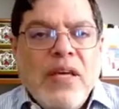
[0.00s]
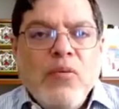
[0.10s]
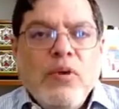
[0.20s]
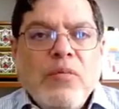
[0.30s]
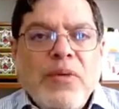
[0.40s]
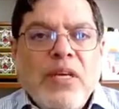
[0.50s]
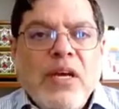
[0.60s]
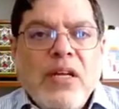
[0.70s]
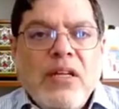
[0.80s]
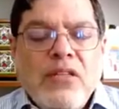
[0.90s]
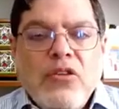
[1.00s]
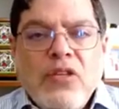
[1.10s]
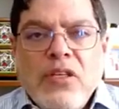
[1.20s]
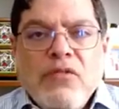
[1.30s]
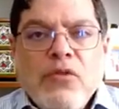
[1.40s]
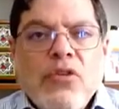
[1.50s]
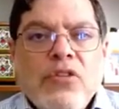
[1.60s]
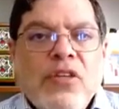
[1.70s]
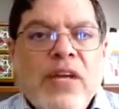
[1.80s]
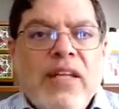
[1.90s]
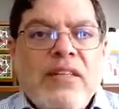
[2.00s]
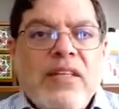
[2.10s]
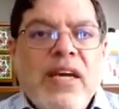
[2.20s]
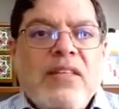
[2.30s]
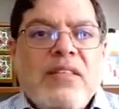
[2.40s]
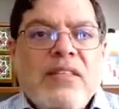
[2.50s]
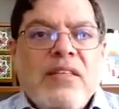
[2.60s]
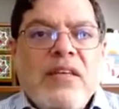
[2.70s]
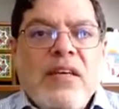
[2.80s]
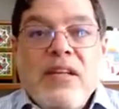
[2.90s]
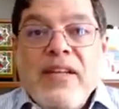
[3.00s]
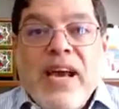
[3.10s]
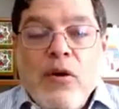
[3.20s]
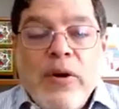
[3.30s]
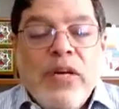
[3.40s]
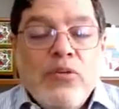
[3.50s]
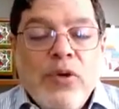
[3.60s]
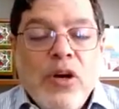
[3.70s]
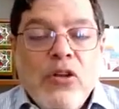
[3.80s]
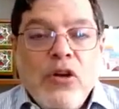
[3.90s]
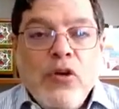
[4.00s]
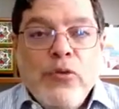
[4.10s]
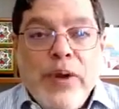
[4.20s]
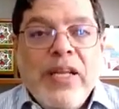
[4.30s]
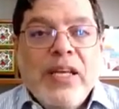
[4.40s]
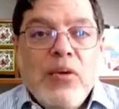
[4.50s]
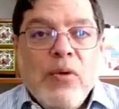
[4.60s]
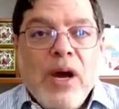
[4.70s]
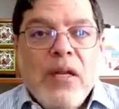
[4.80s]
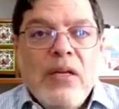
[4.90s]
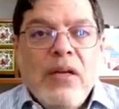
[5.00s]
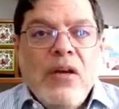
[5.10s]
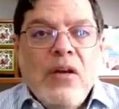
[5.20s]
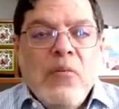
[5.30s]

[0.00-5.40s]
They will be undeterred. And of course, the United States is now, as we all know, threatening Iran.